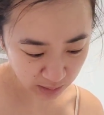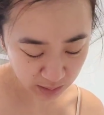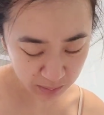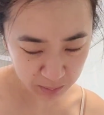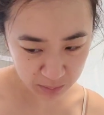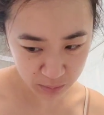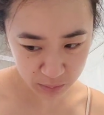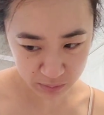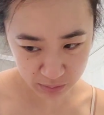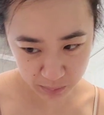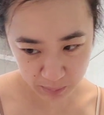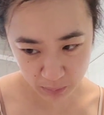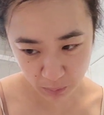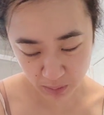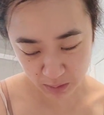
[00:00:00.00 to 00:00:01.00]
got up to refill
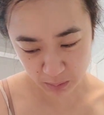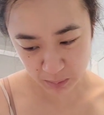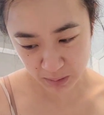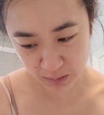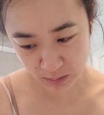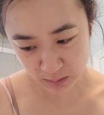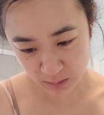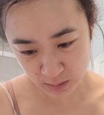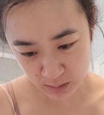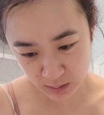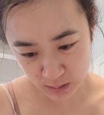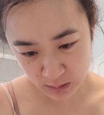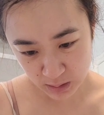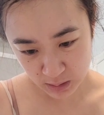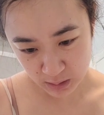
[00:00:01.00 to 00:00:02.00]
my water bottle
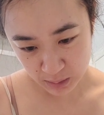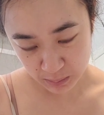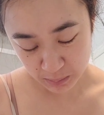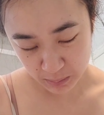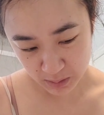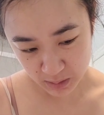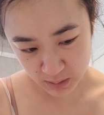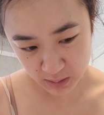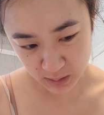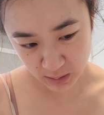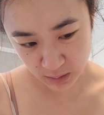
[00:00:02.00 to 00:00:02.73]
because I